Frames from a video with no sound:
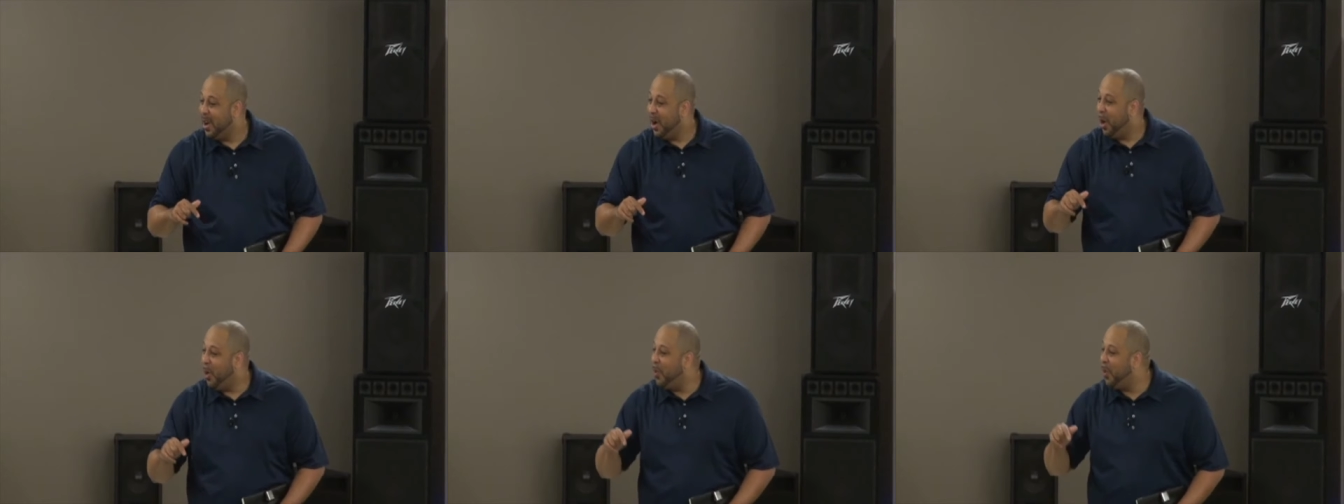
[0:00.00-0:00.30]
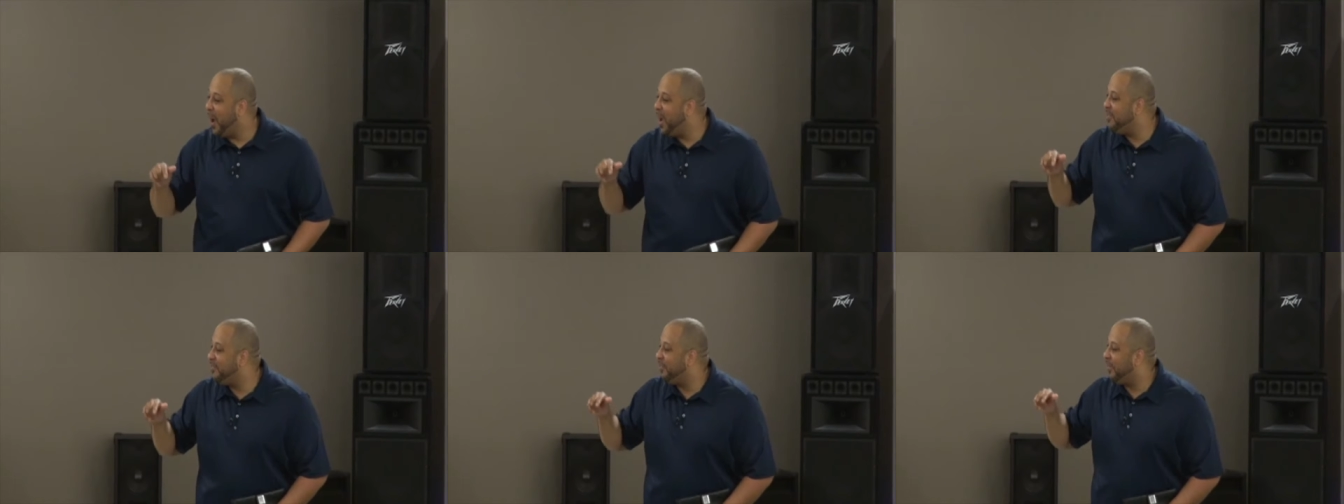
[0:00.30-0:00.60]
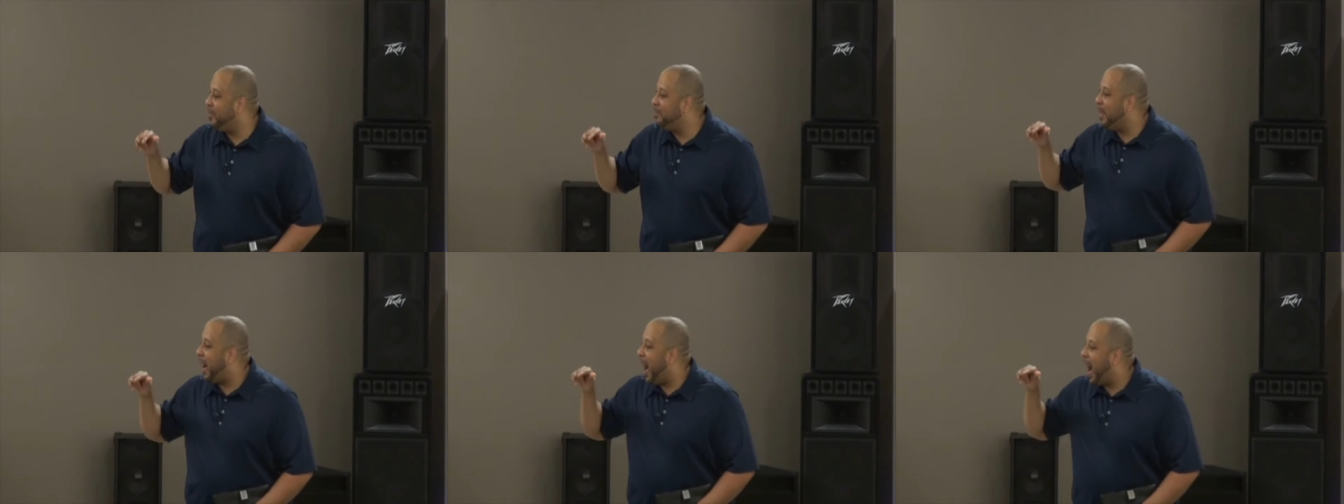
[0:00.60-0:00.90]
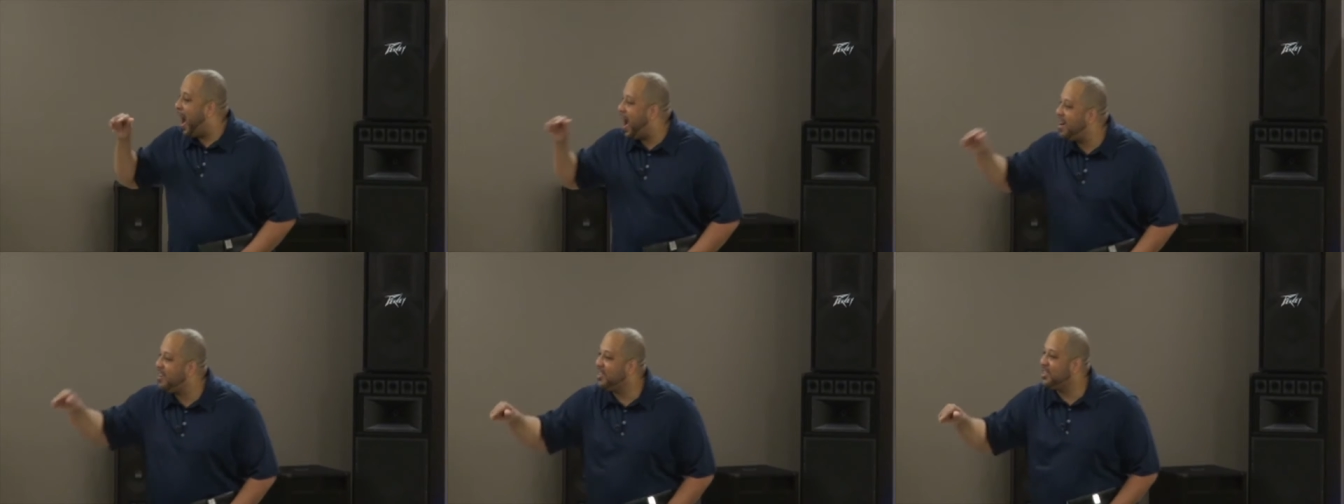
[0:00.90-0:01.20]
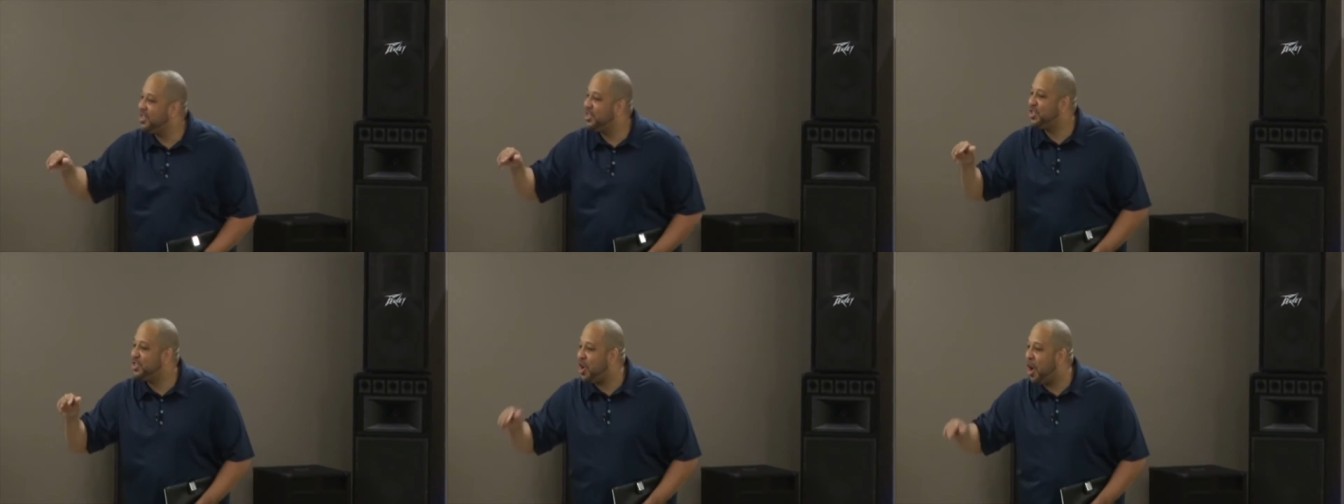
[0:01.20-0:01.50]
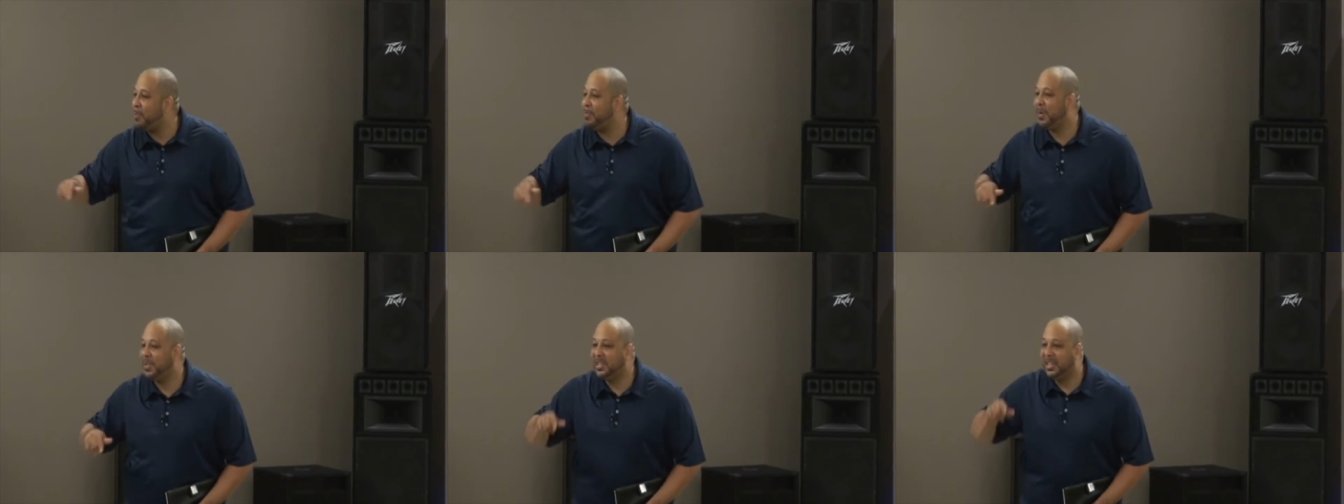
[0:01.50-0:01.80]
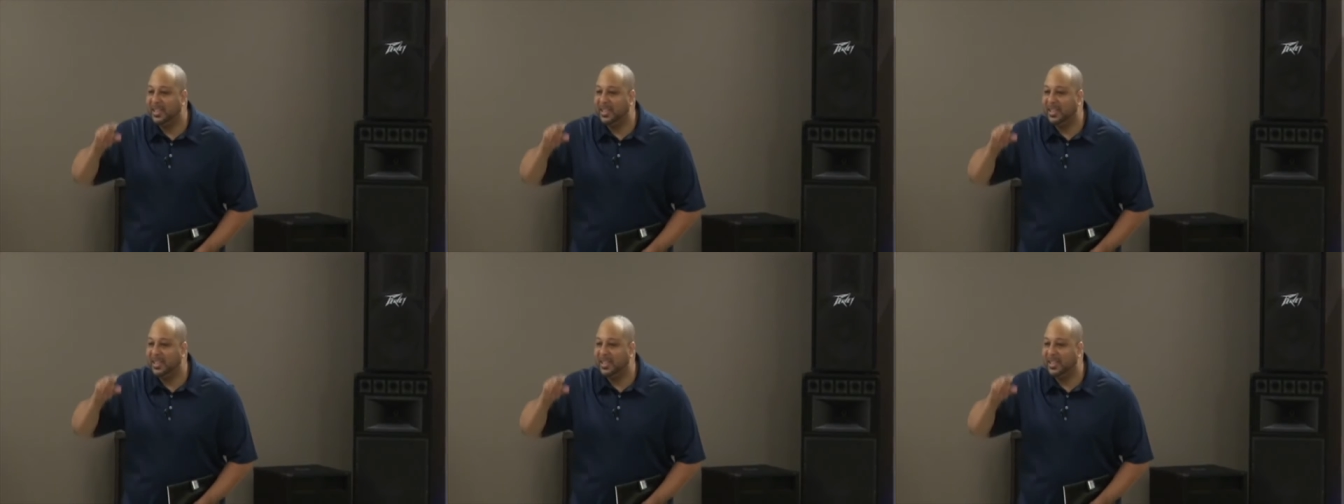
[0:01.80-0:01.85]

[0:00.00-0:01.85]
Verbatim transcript: away from iron sharpens.